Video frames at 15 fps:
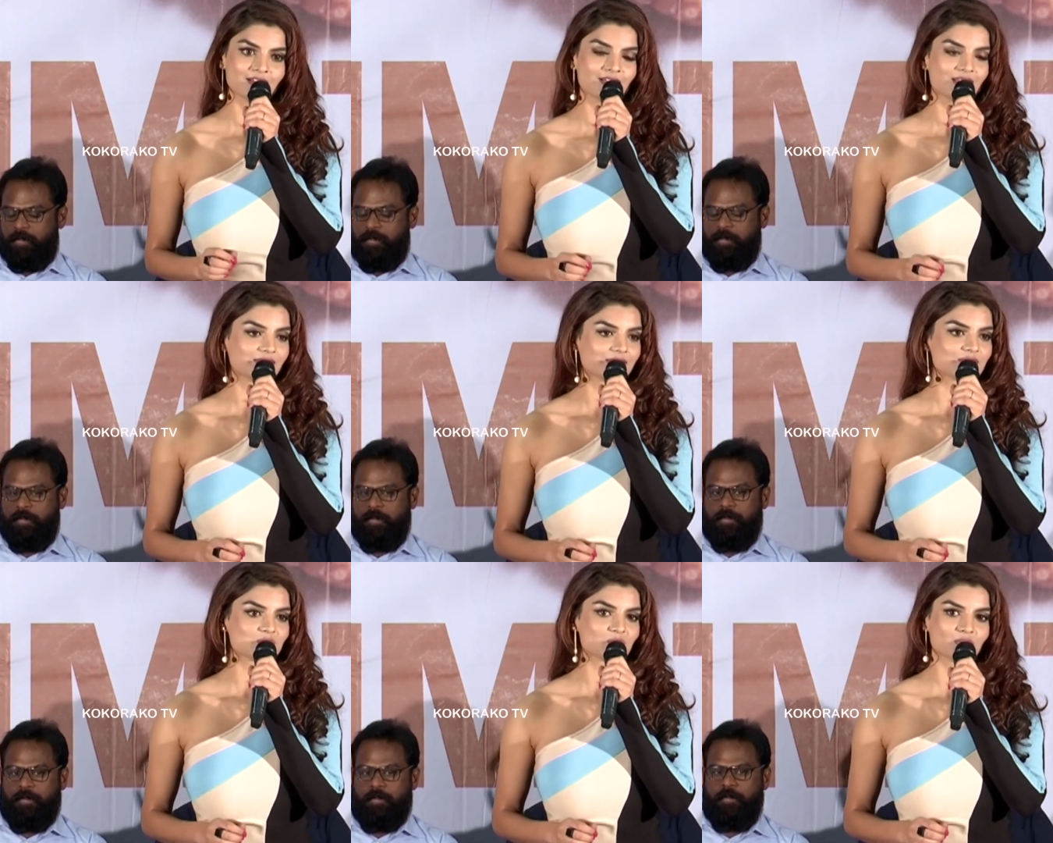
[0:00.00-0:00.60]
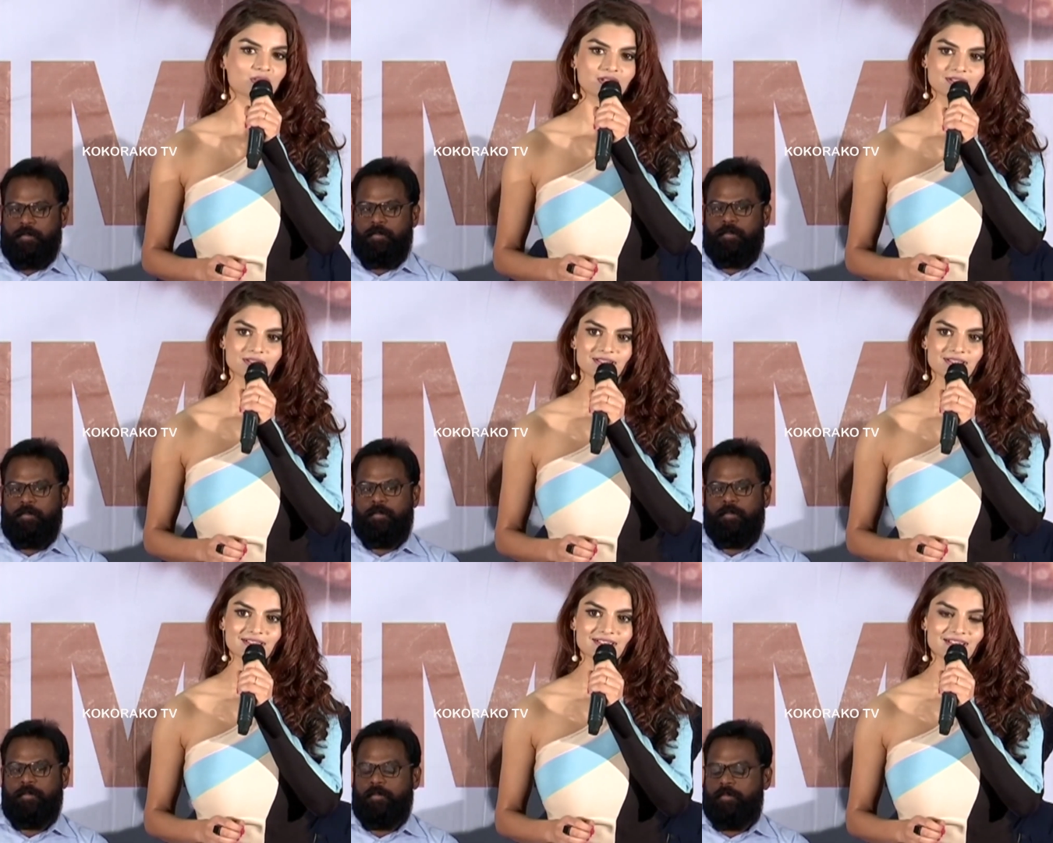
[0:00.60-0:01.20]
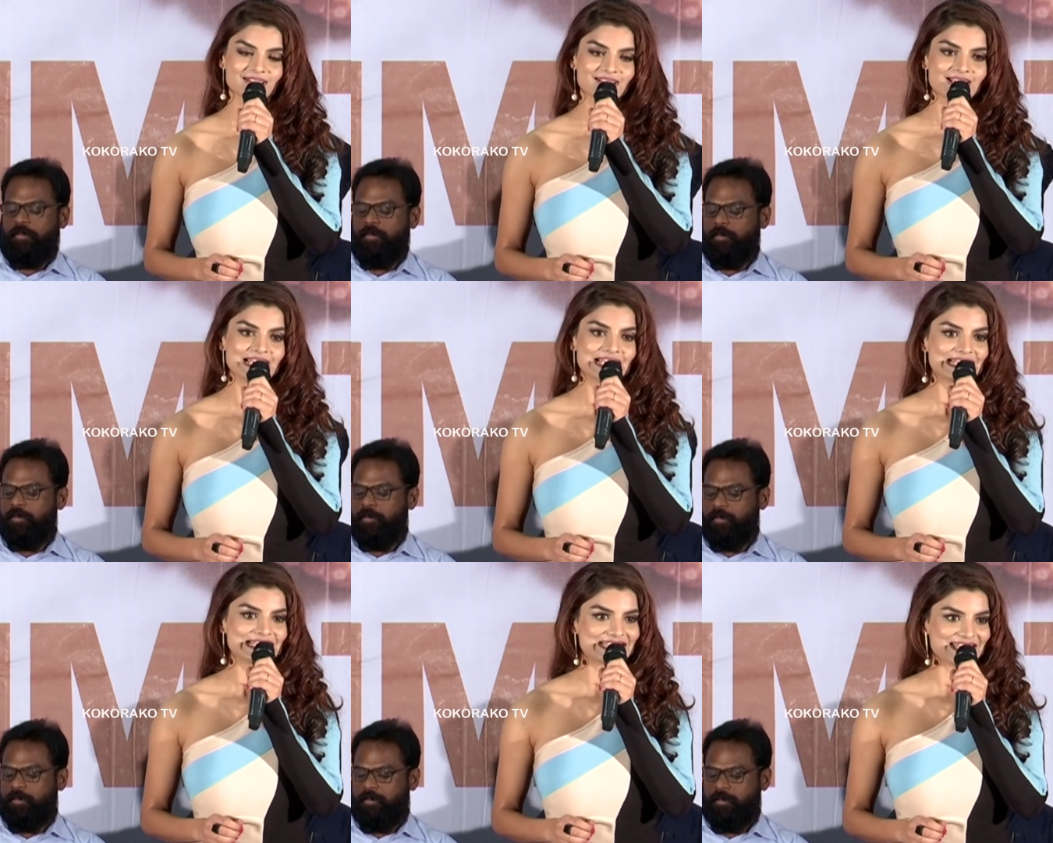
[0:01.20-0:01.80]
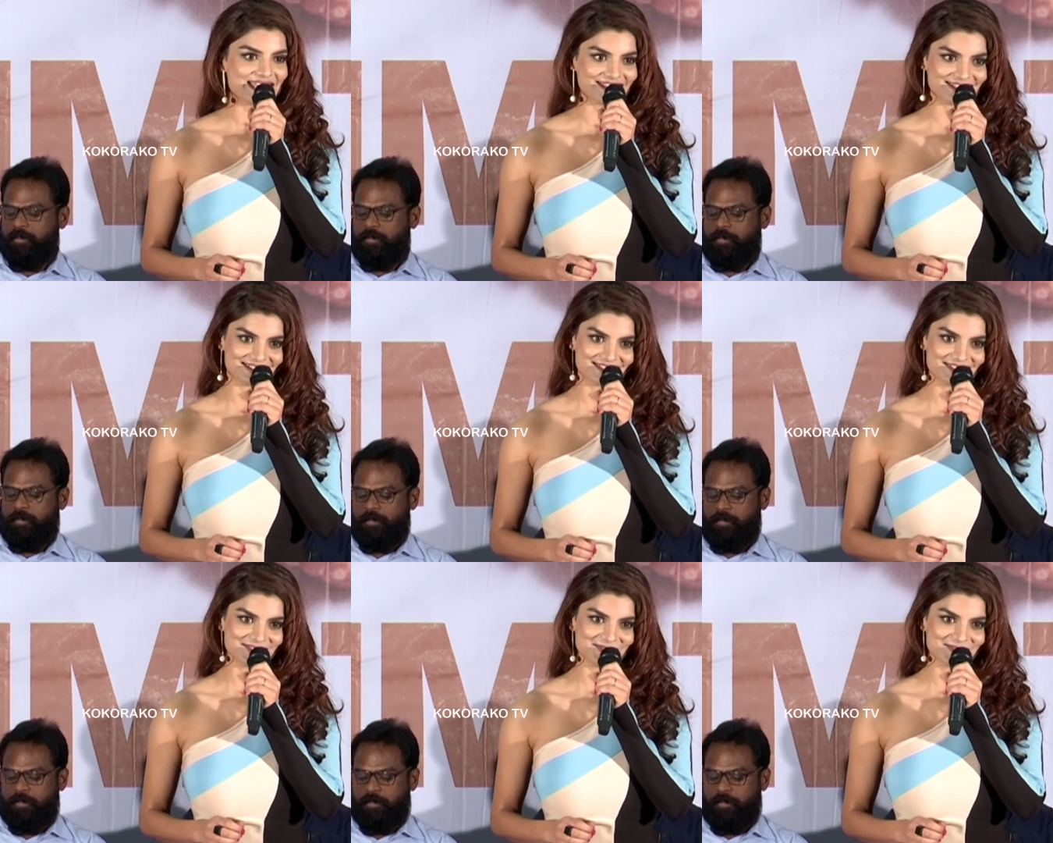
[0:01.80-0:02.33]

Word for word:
Speaker 1: in this world, sex.